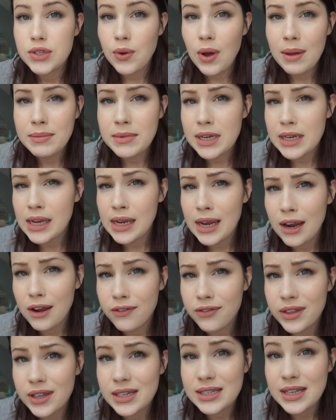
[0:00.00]
So I'm taking care
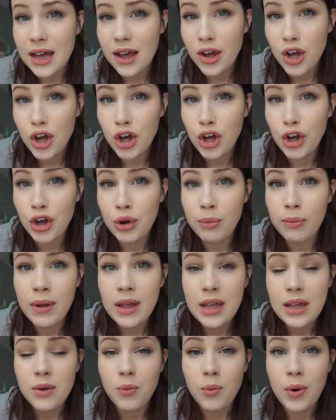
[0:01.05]
of things at home
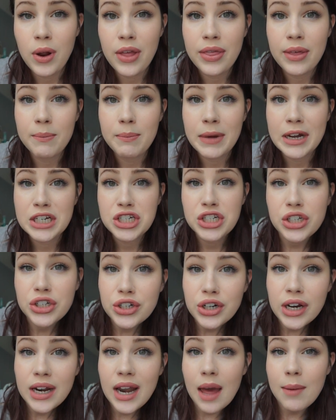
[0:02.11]
with my
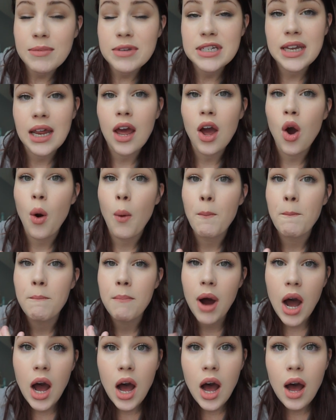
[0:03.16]
children. I'm a stay-at-home
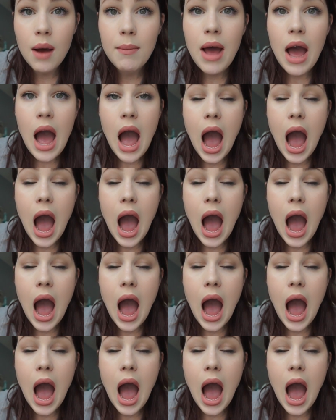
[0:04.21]
mom.